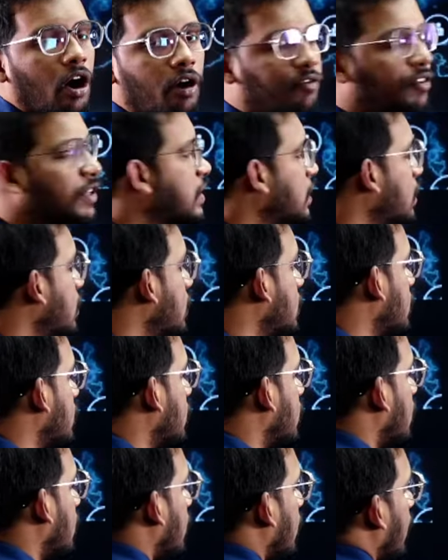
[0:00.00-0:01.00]
Officers
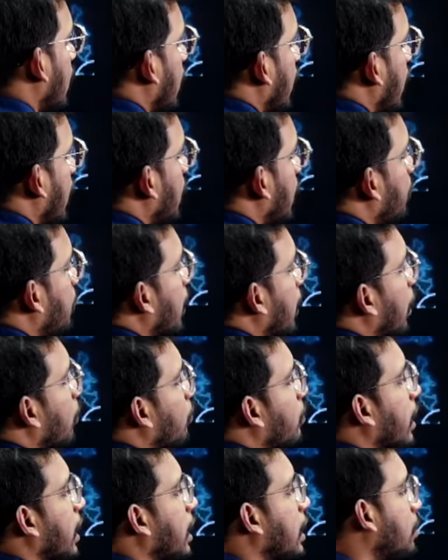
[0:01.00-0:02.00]
Deep
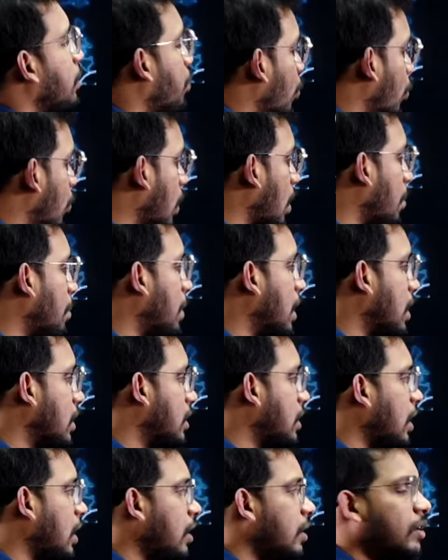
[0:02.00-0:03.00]
Dive Training Program under
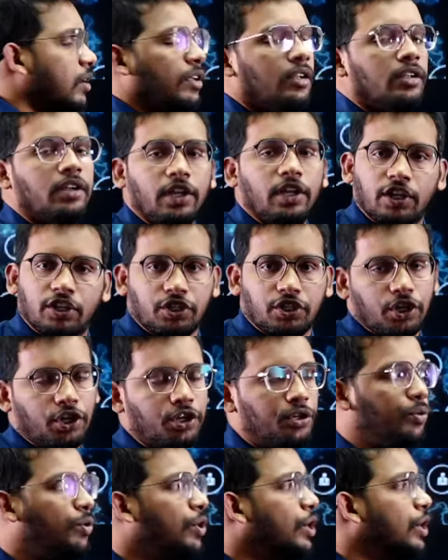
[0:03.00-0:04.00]
the
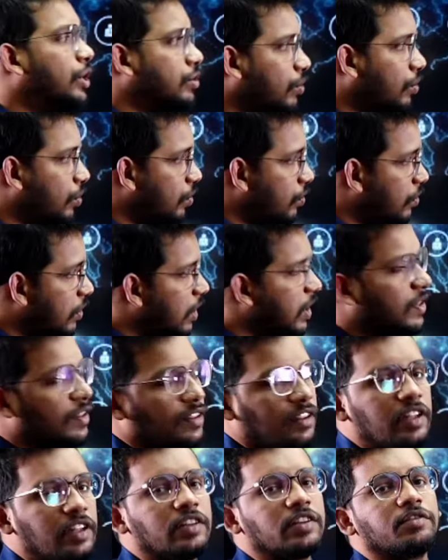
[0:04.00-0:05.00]
initiative. So this
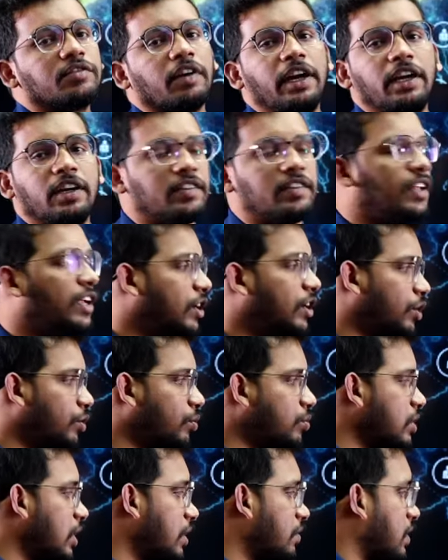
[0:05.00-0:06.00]
is why it is there in
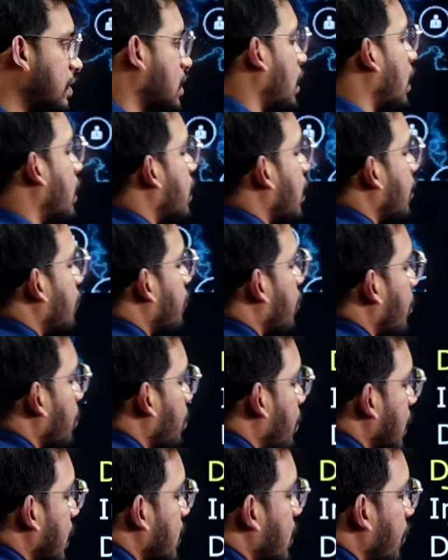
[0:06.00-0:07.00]
news. It was collected from
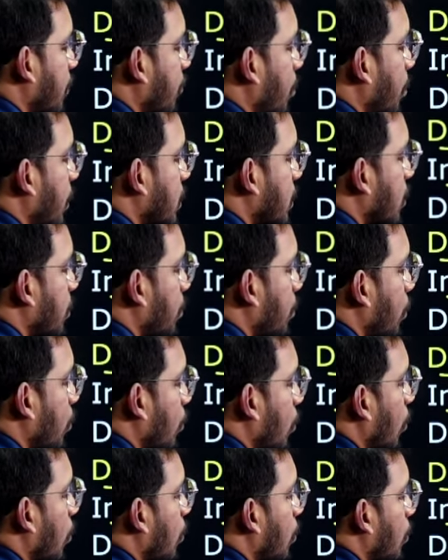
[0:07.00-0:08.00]
Press Information
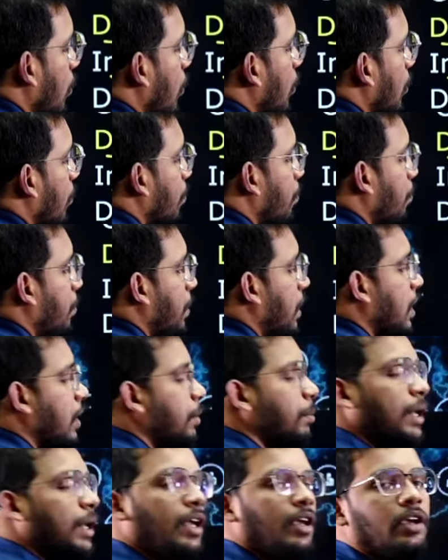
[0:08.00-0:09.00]
Bureau,
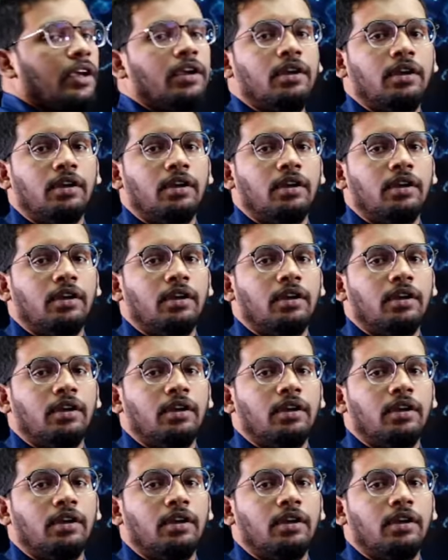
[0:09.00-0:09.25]
PIB.